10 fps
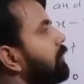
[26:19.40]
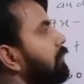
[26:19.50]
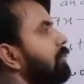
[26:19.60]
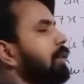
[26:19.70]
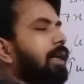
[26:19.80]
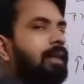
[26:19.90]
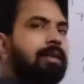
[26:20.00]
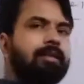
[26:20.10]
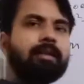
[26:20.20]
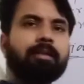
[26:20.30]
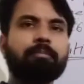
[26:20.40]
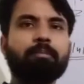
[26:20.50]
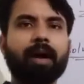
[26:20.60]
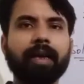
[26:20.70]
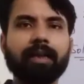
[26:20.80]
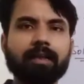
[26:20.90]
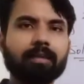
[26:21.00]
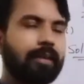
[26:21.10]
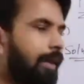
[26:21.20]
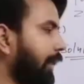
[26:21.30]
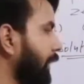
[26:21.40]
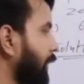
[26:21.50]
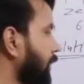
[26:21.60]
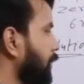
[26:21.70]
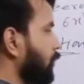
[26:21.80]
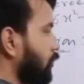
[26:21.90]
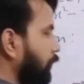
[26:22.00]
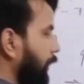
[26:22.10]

That is minus 3. So we